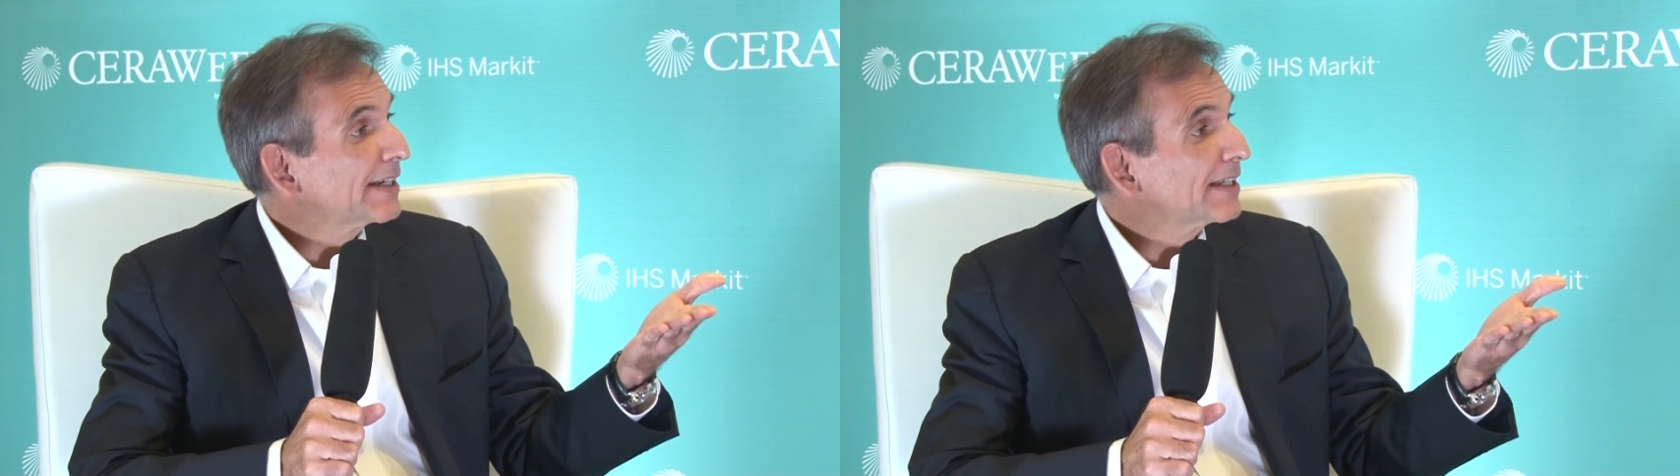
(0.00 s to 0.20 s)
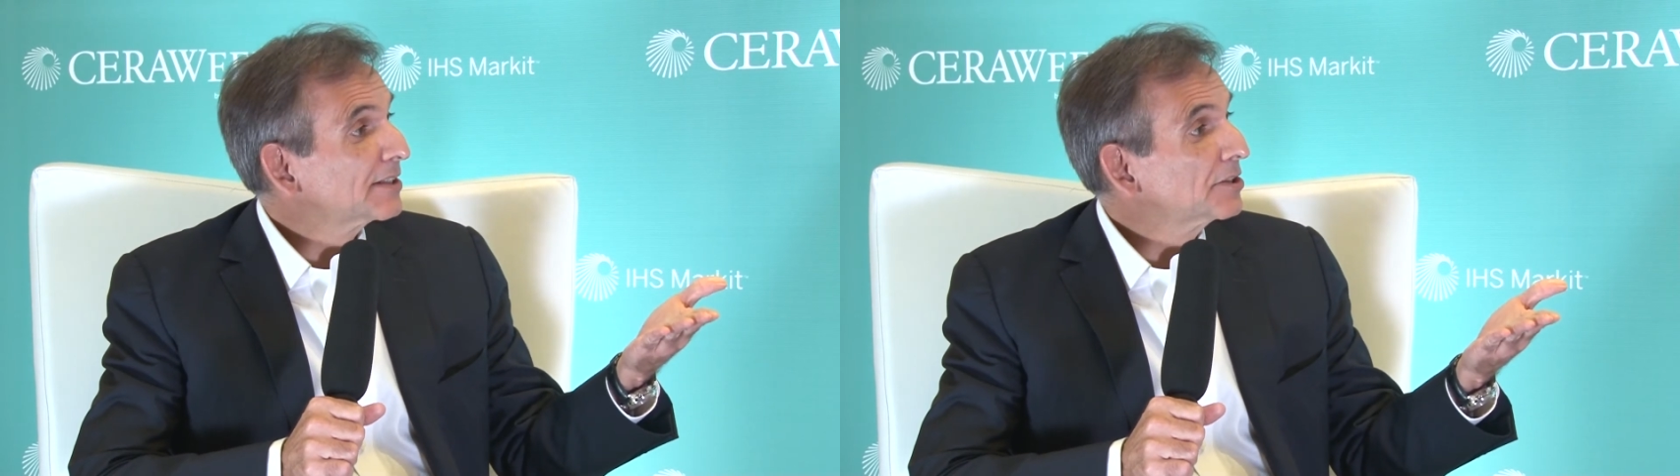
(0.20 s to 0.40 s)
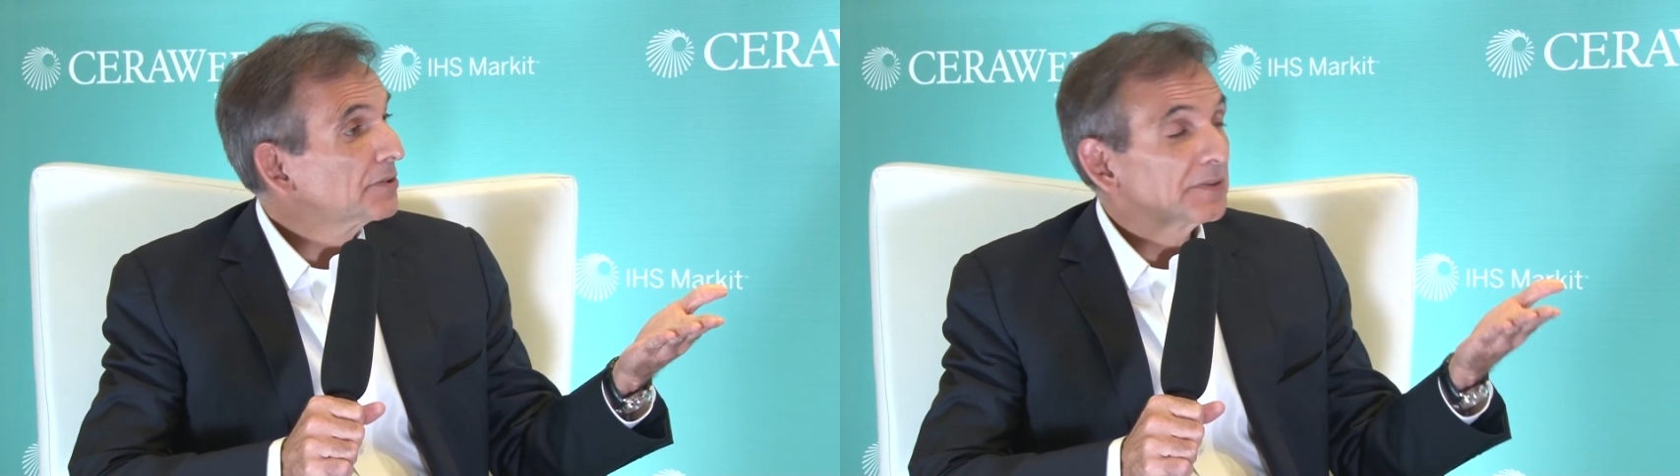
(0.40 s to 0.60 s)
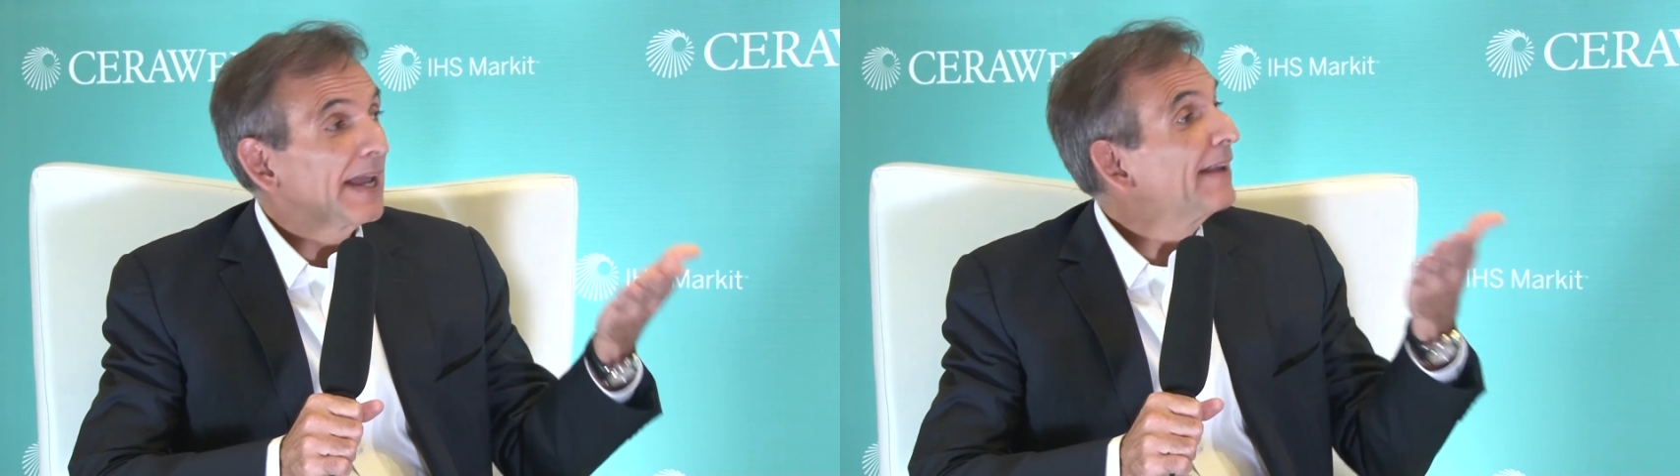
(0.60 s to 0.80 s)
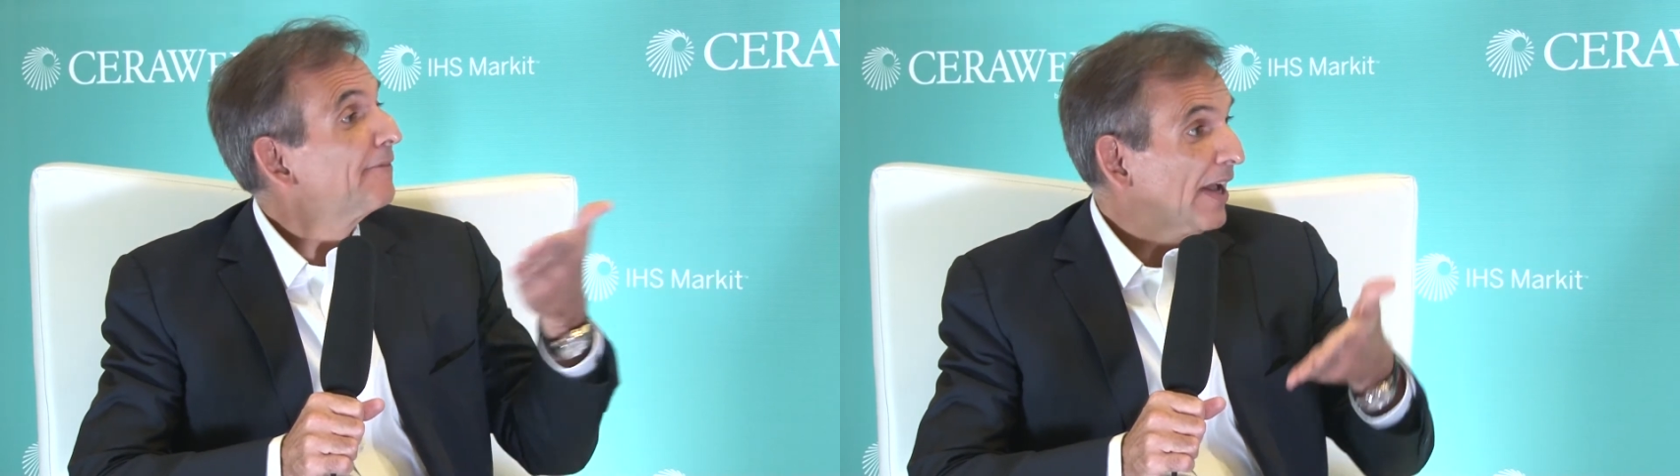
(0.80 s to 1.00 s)
it into
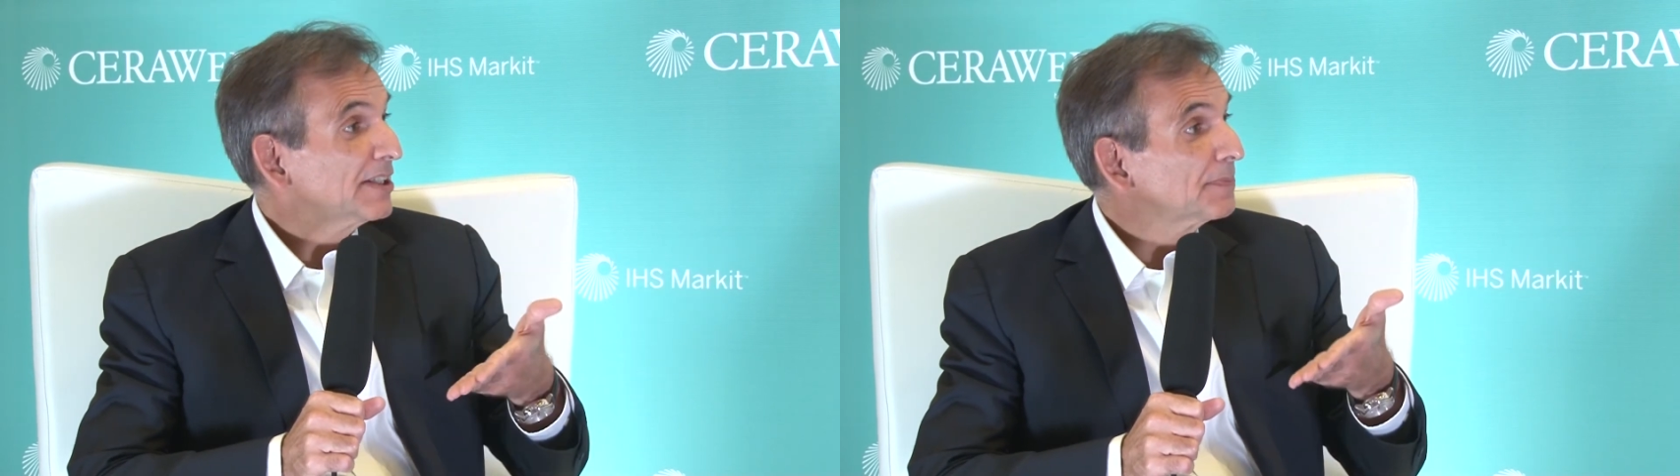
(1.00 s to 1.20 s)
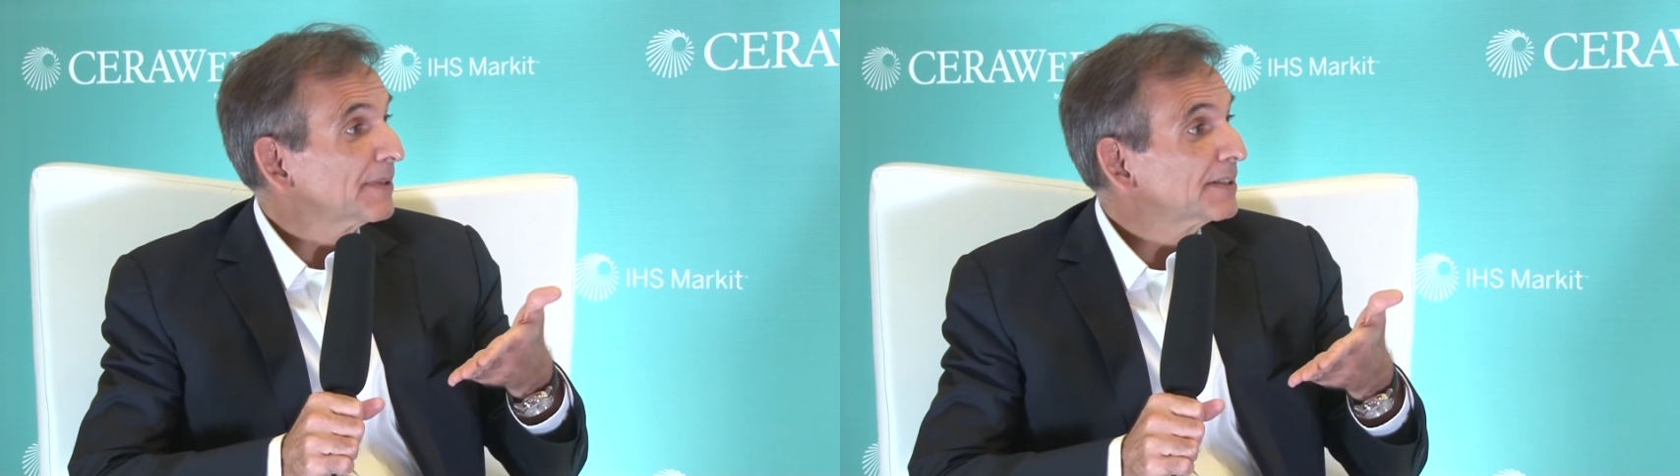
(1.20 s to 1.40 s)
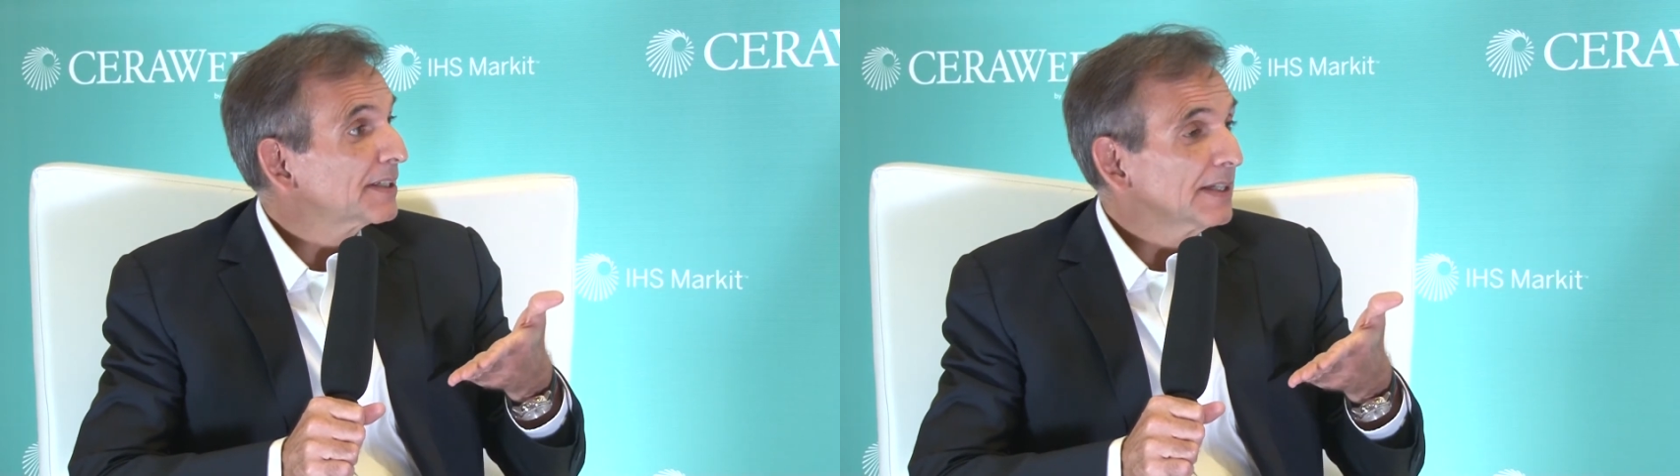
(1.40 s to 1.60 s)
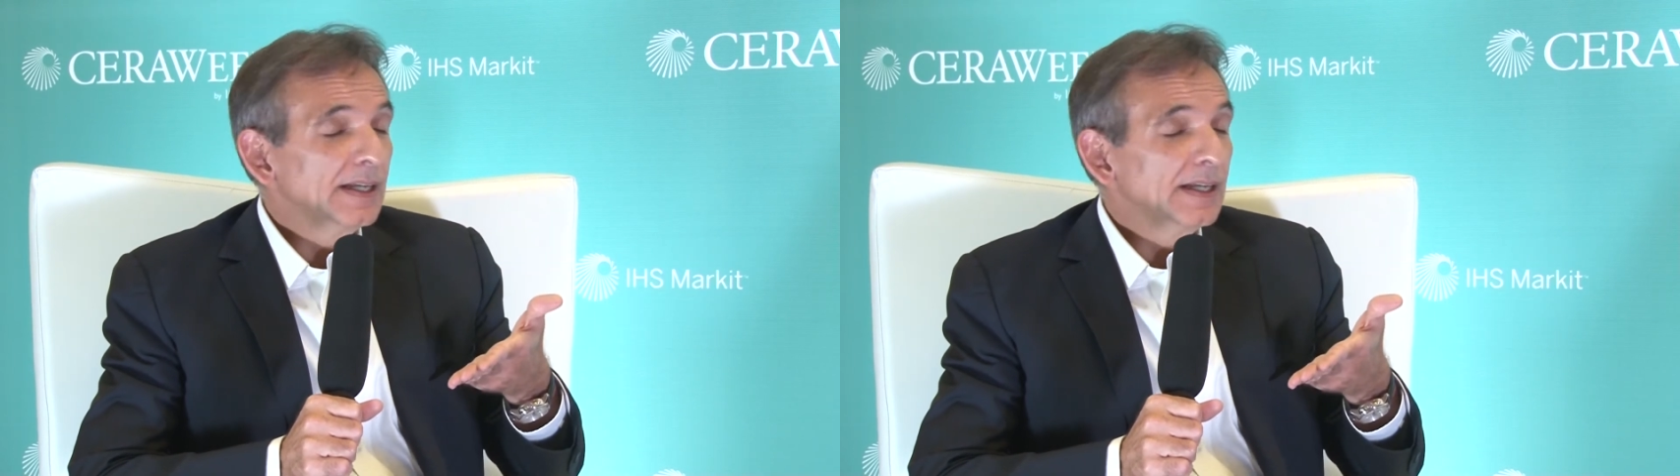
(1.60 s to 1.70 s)
investment.